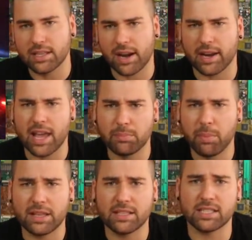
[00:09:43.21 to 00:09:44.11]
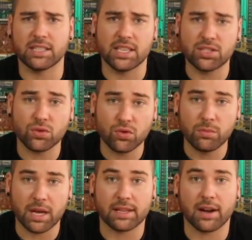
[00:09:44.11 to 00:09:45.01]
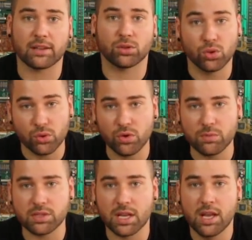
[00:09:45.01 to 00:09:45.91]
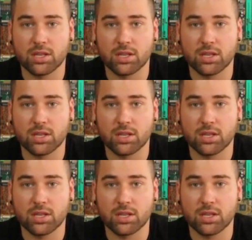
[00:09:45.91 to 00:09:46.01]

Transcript: There are 8 panels in each room, and there are 2 rooms,